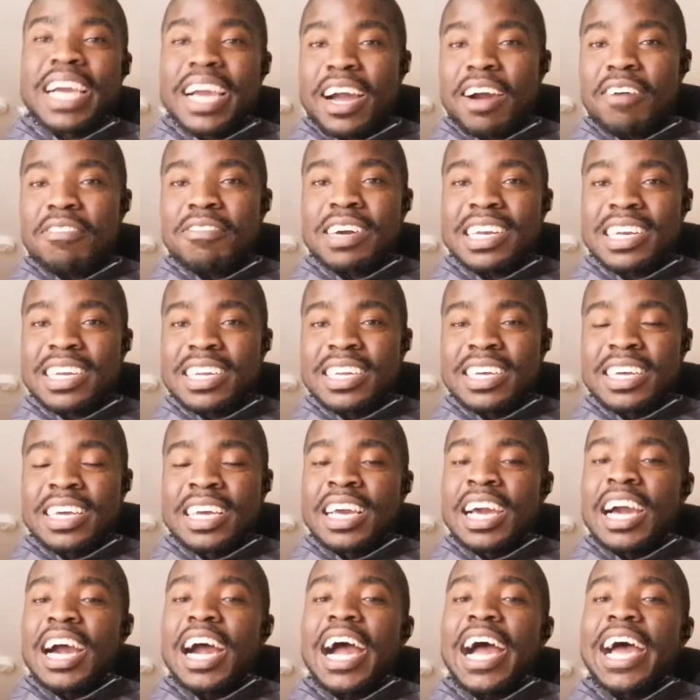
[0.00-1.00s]
covered,
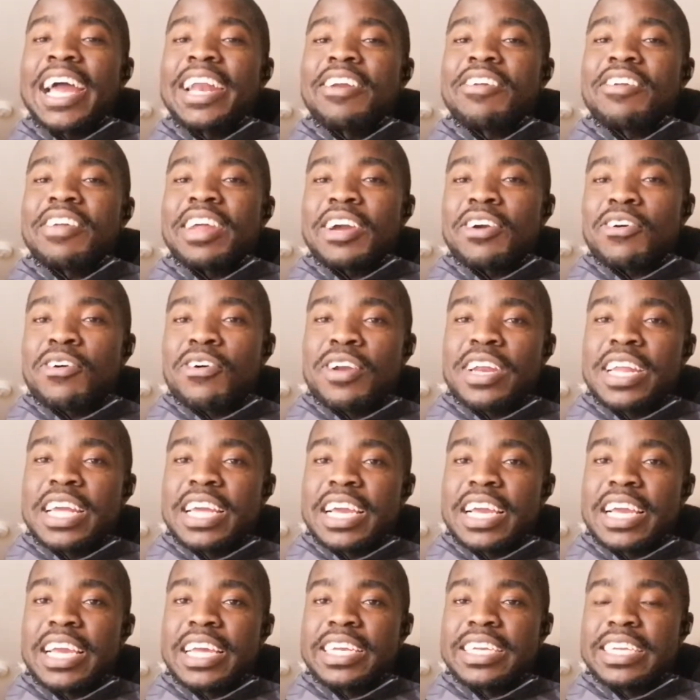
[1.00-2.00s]
and
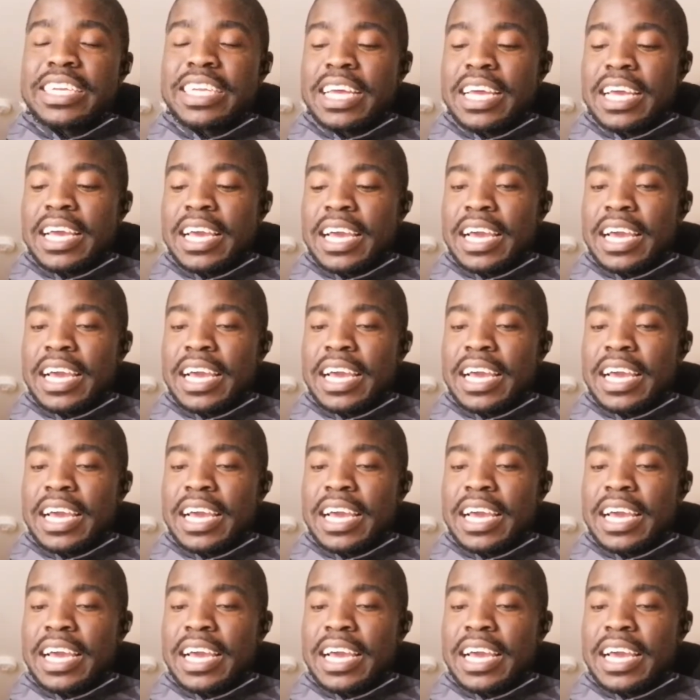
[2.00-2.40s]
recording it